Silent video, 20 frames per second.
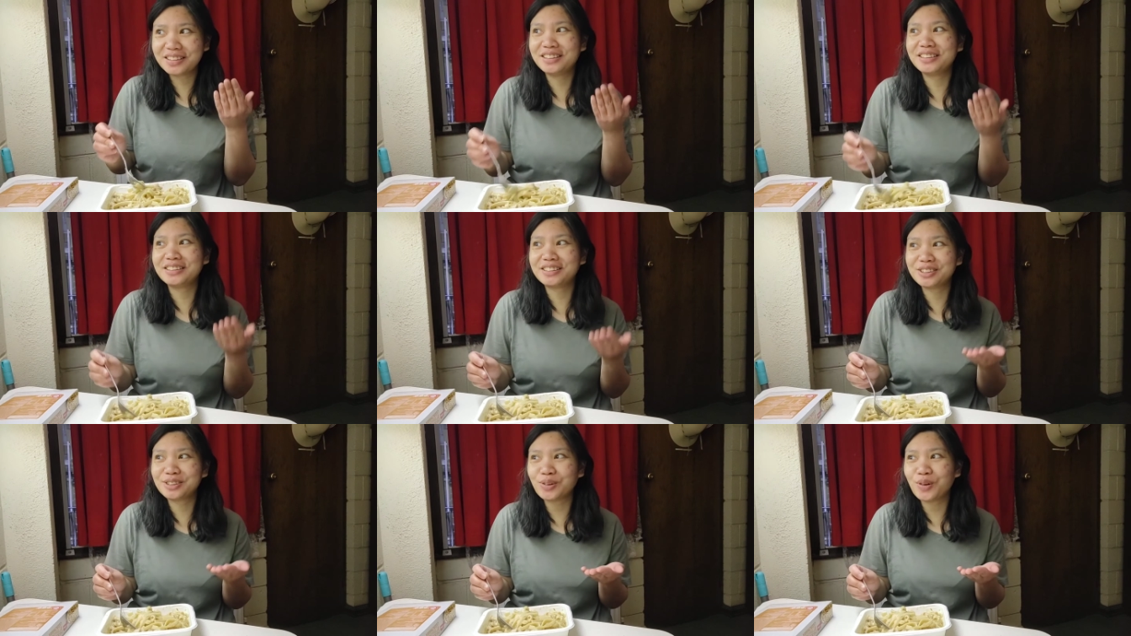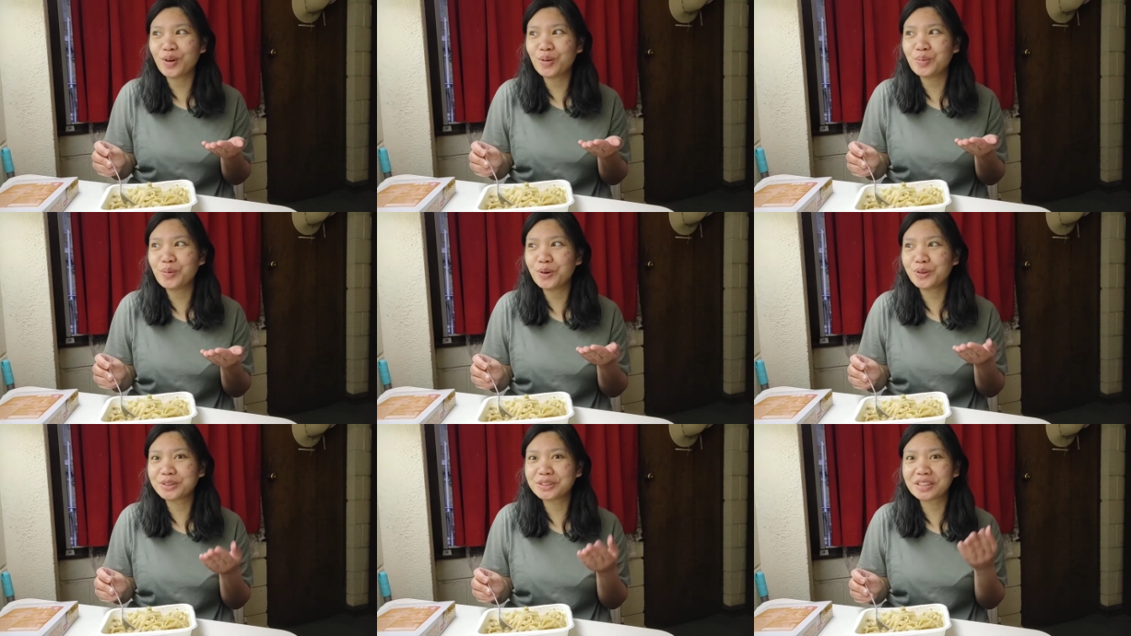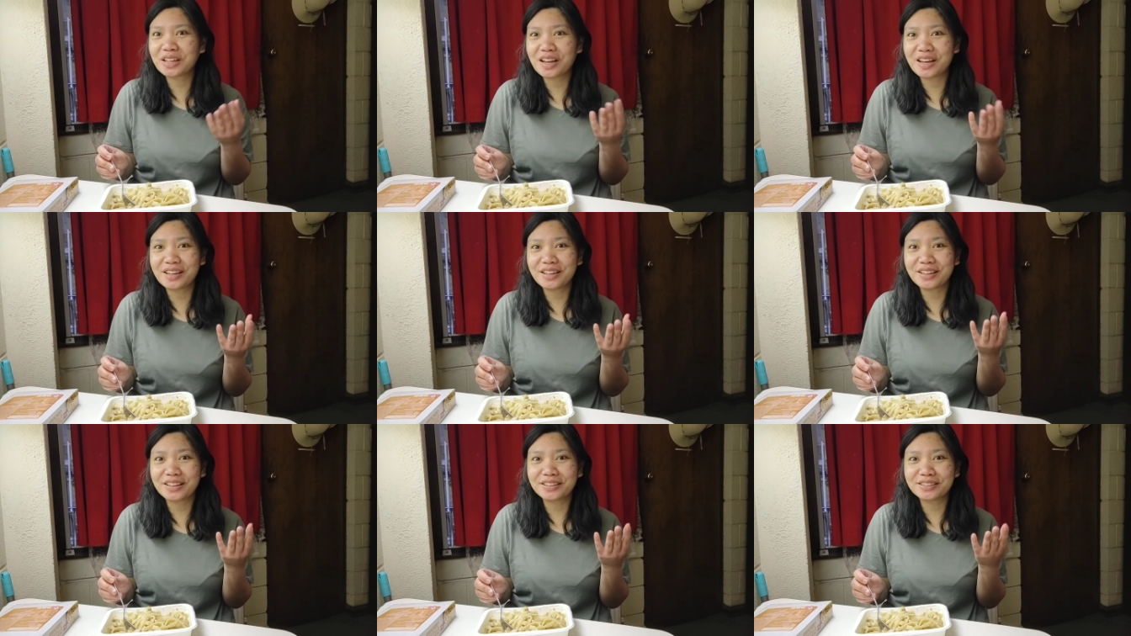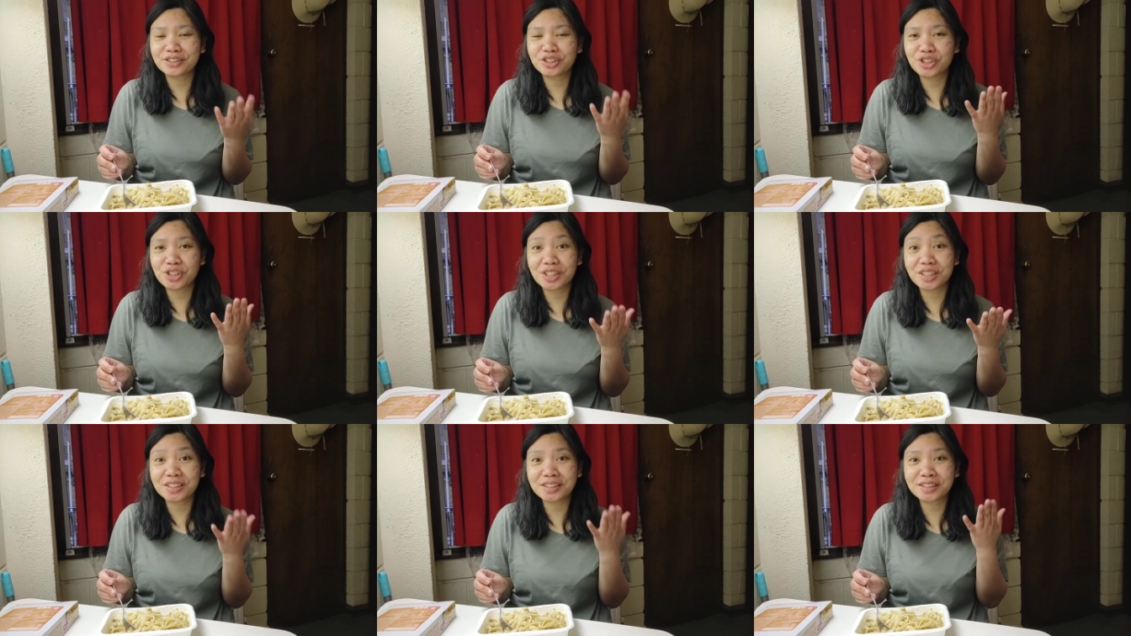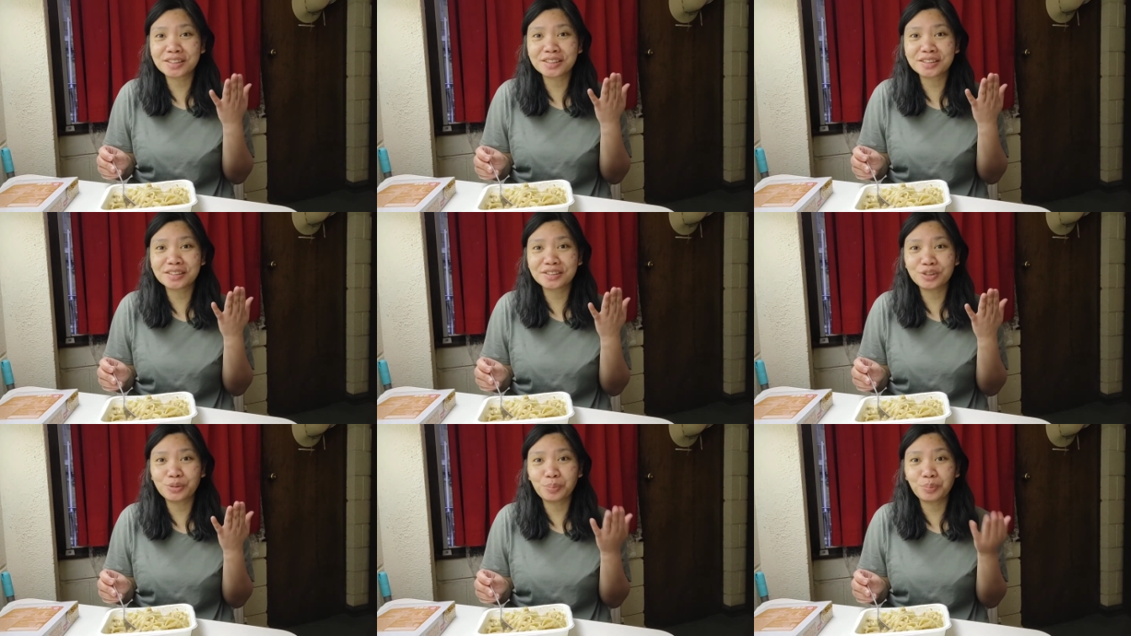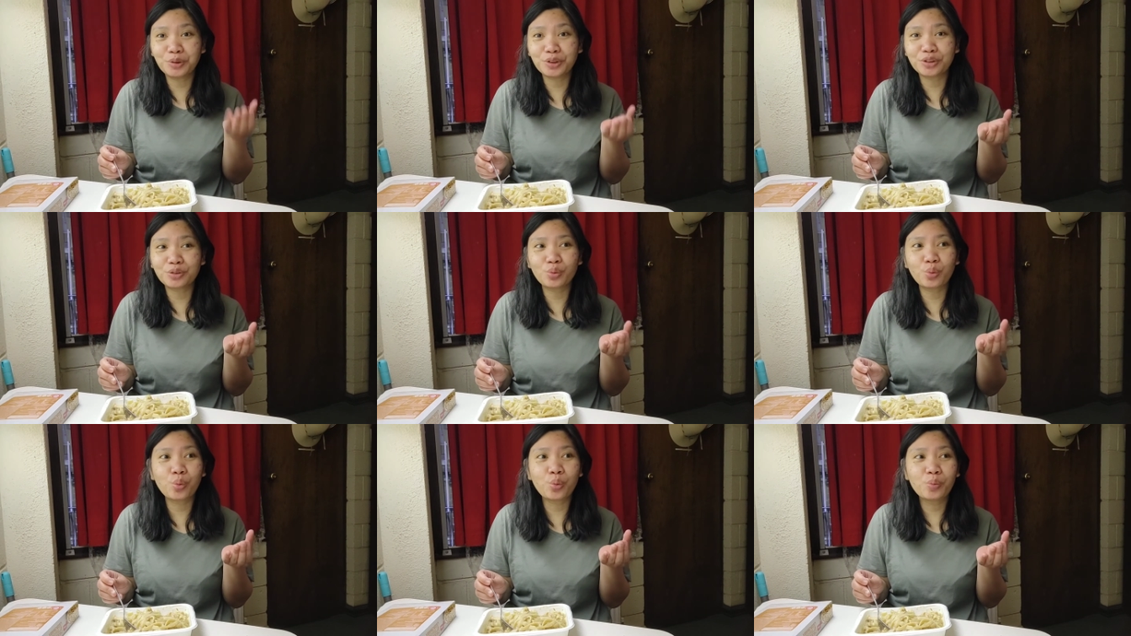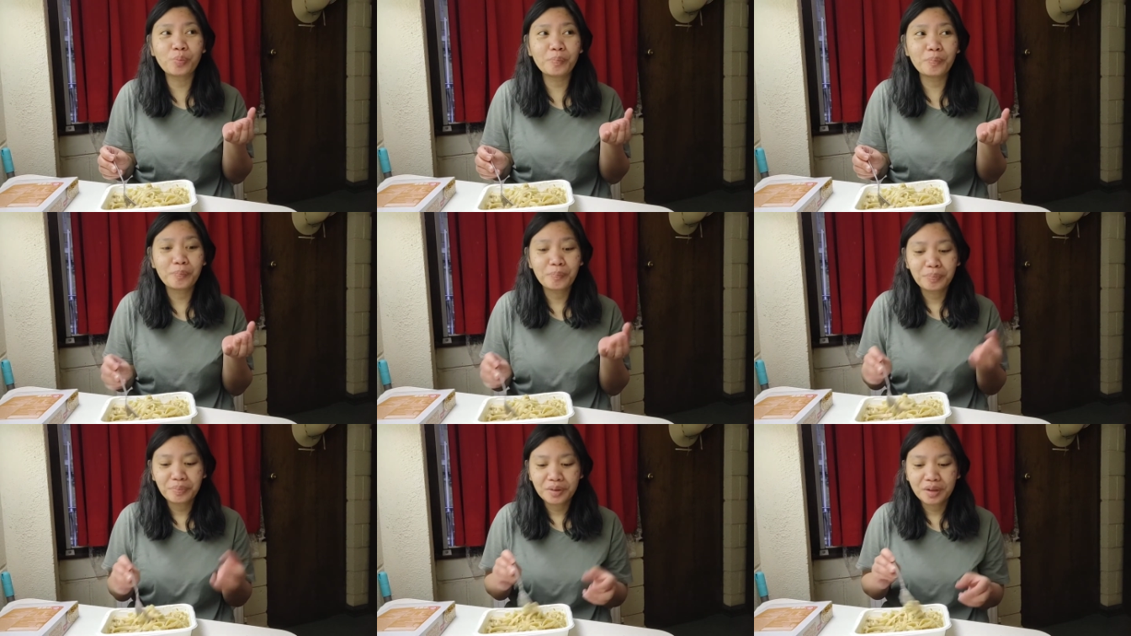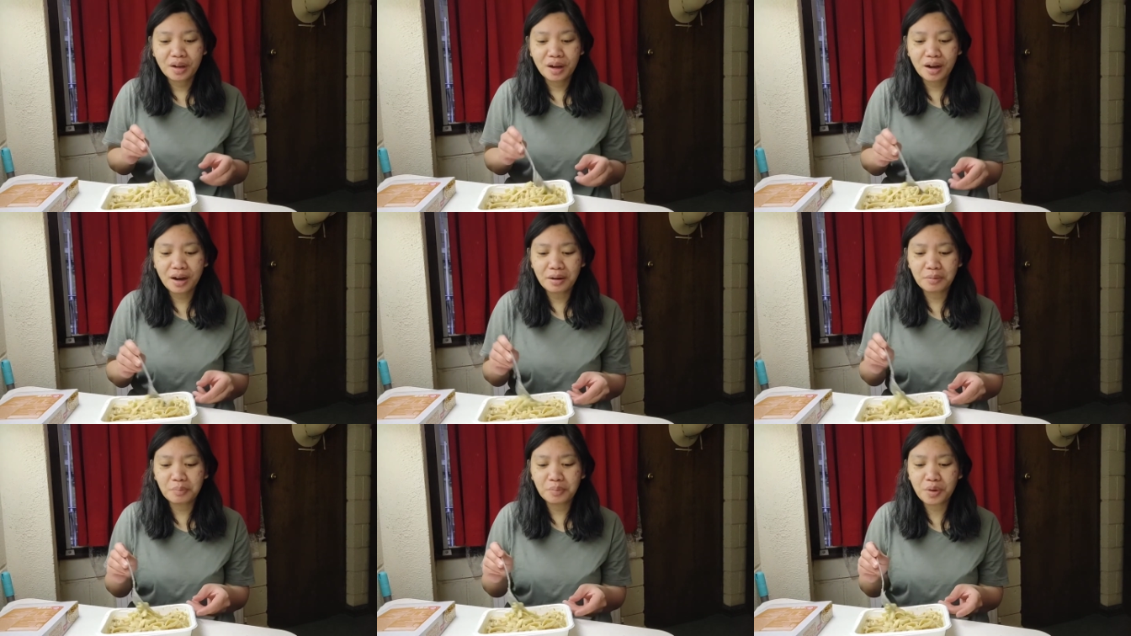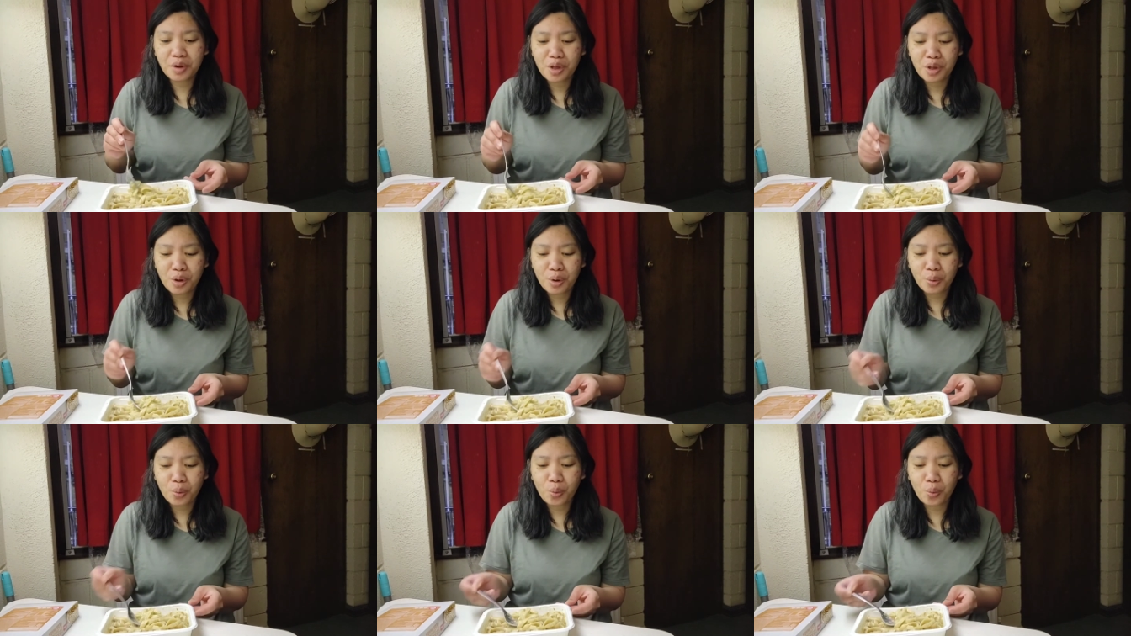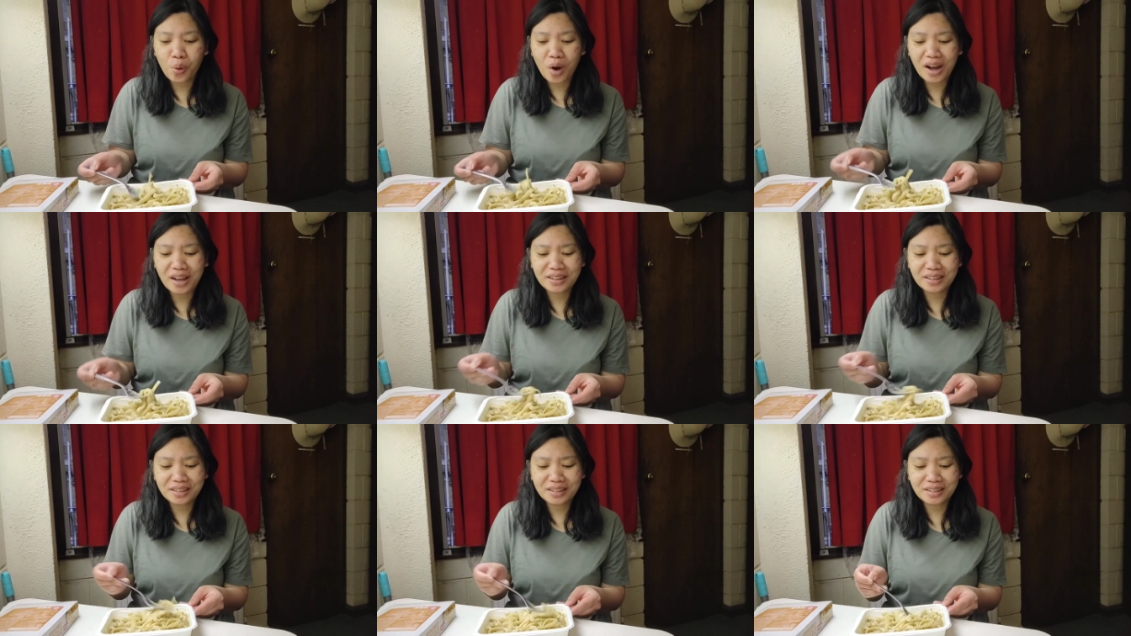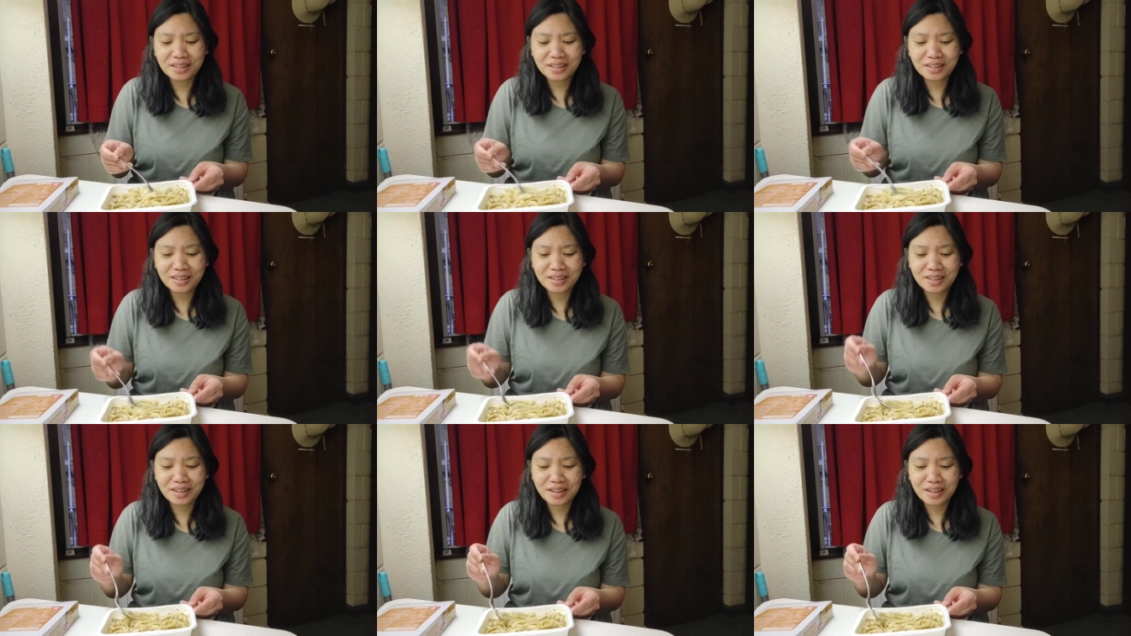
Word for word: it's almost like just you put um, one